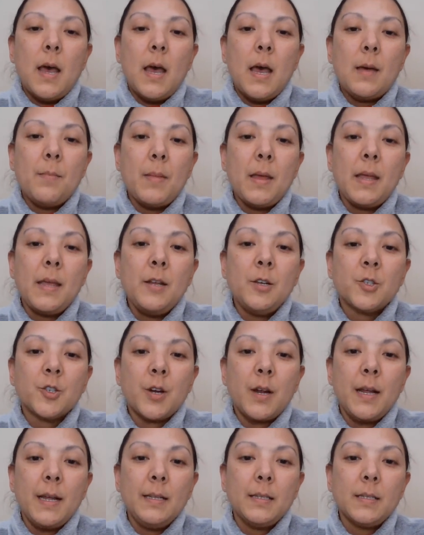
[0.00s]
uh, making
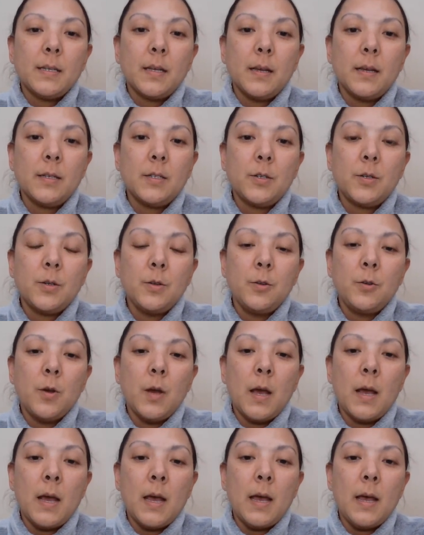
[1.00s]
trades to
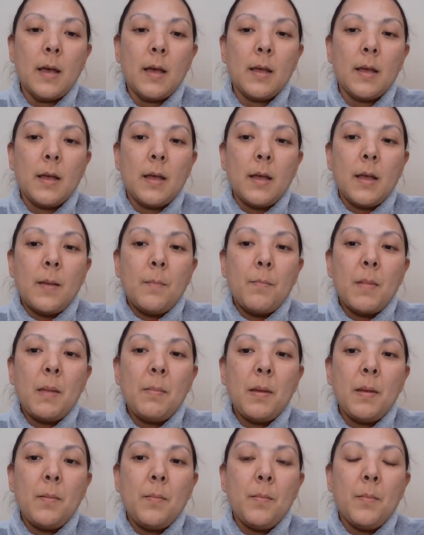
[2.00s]
uh,
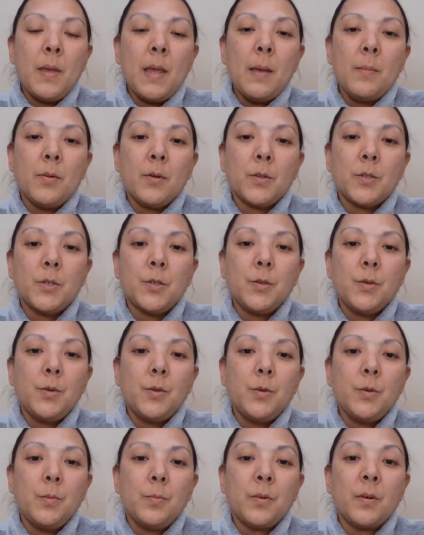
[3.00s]
maybe be able
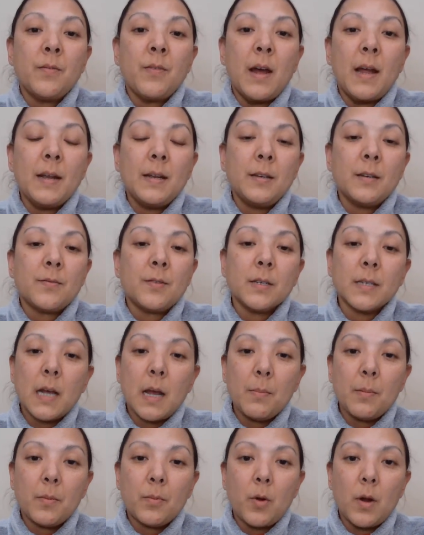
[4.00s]
to provide a different
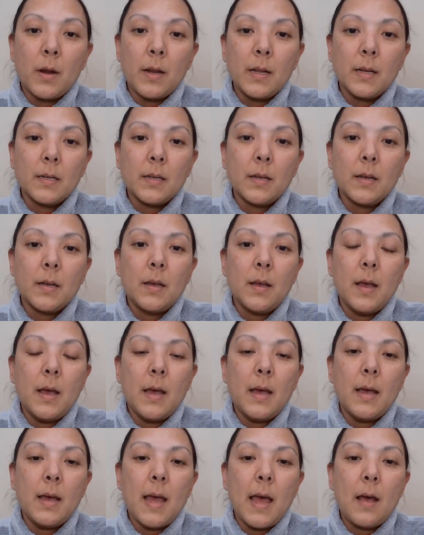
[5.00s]
type of product
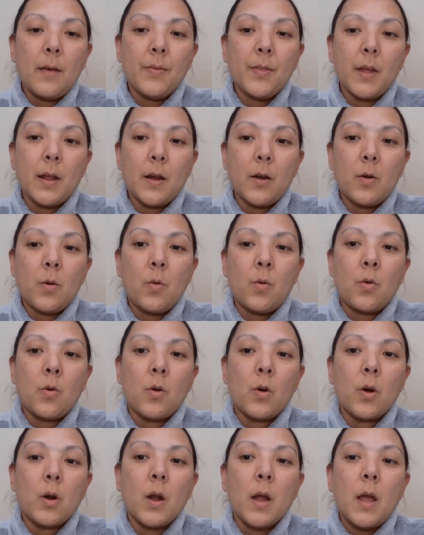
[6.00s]
uh, out there
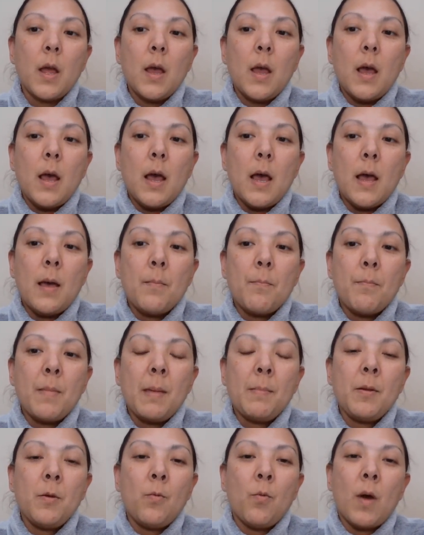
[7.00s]
or um,
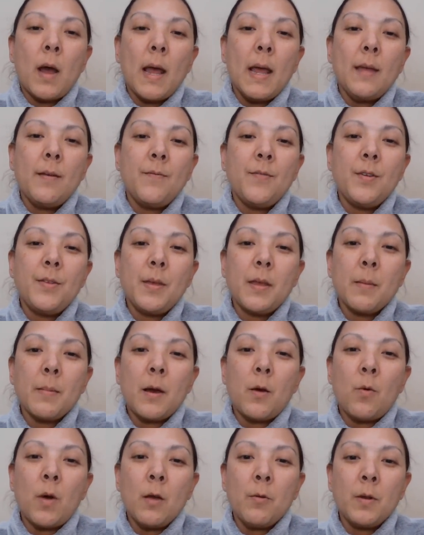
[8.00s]
maybe why, if you think
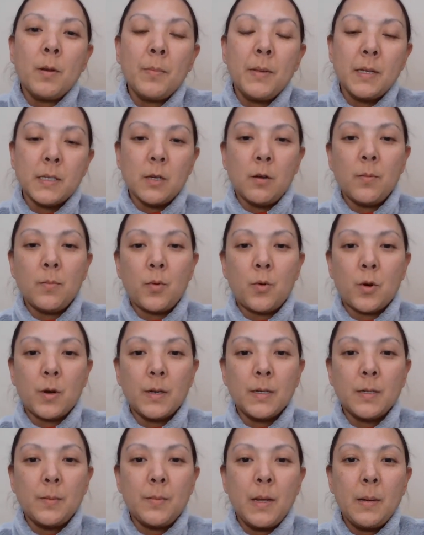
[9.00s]
about why would it be so
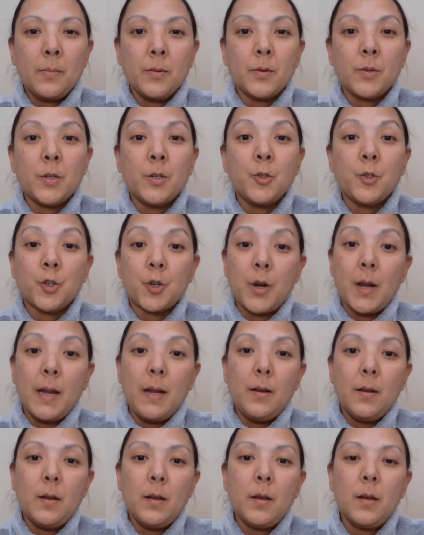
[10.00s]
important to be able to
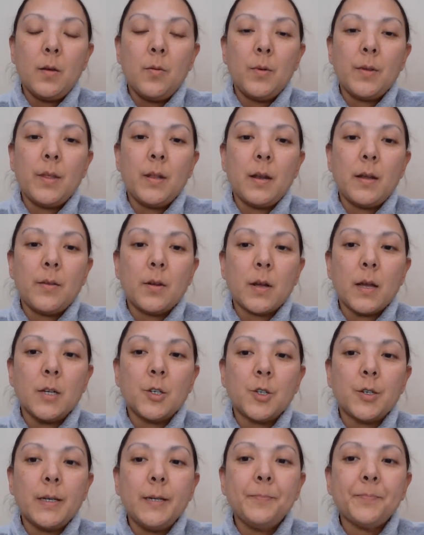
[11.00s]
trade with another
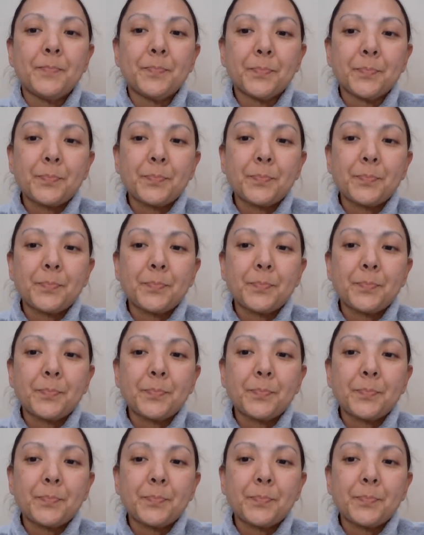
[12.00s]
country,